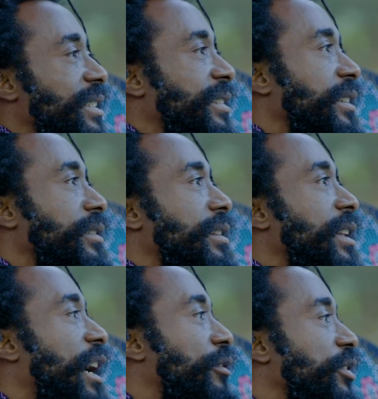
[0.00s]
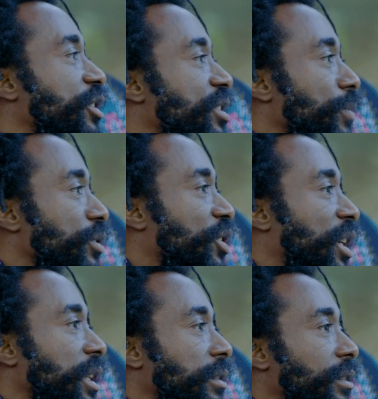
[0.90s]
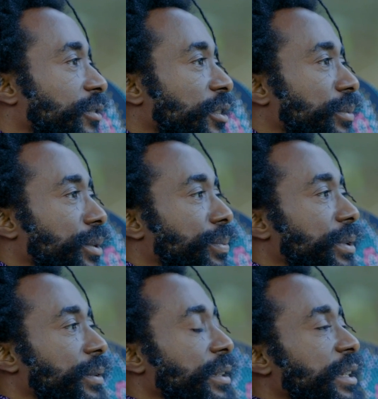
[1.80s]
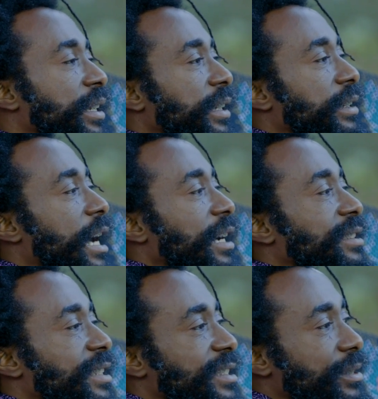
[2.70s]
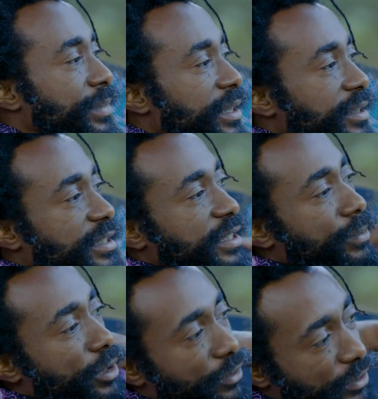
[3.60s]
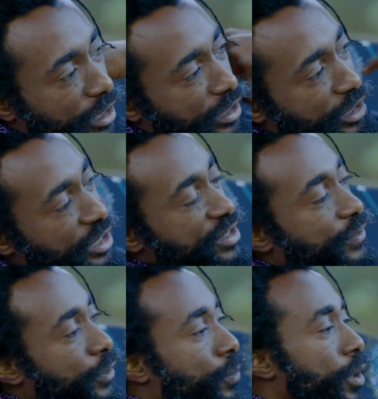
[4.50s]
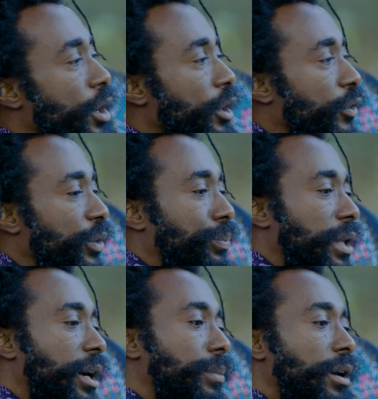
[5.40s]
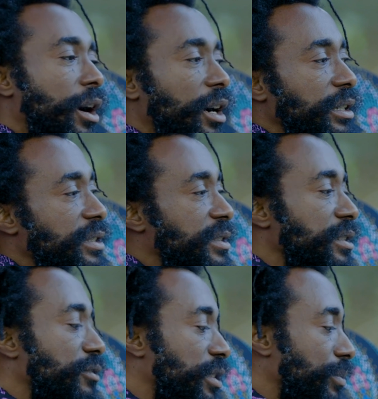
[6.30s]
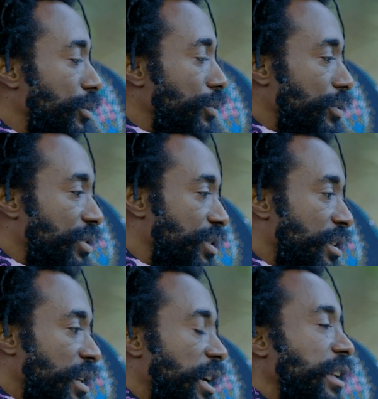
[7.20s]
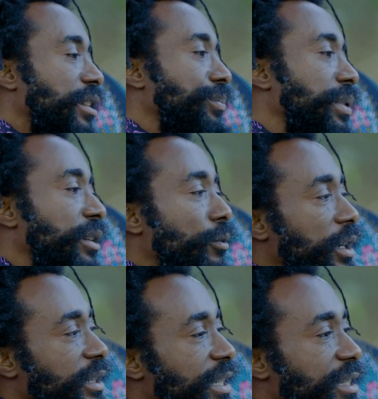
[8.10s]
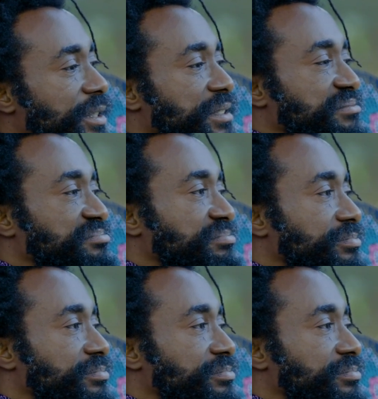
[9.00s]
they think the language is much clearer from their peer. The accessibility, them love, like, easy for work, blah, blah, all these things that them use. And the big one is,